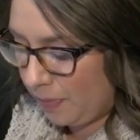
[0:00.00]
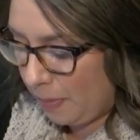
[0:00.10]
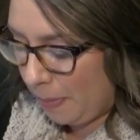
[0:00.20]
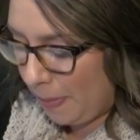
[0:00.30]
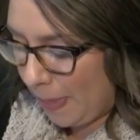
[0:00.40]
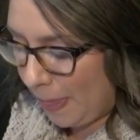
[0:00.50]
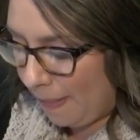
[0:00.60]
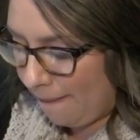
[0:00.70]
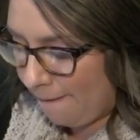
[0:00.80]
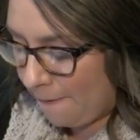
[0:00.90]
One
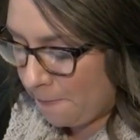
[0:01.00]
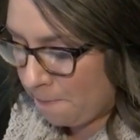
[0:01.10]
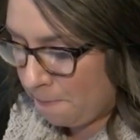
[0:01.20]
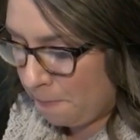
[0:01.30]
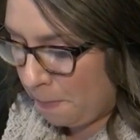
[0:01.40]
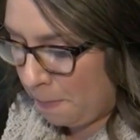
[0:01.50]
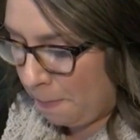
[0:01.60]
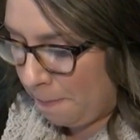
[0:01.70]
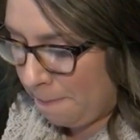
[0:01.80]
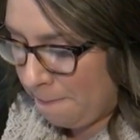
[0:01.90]
moment. No one
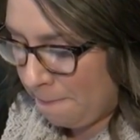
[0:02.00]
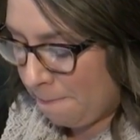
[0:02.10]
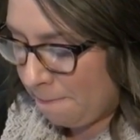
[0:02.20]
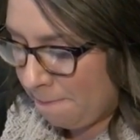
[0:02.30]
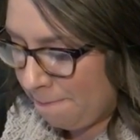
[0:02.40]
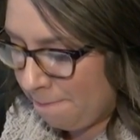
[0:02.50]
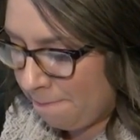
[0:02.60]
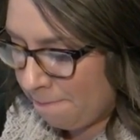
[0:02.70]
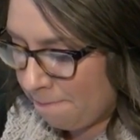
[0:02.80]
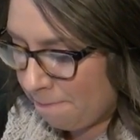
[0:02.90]
from the corporate
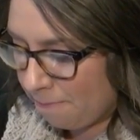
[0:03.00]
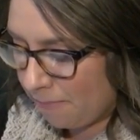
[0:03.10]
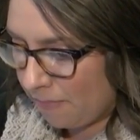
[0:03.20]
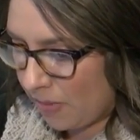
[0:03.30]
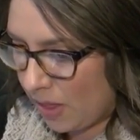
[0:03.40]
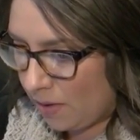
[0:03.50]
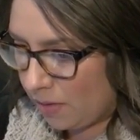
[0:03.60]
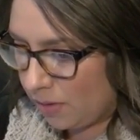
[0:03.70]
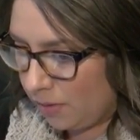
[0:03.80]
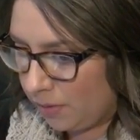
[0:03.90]
office ever got back to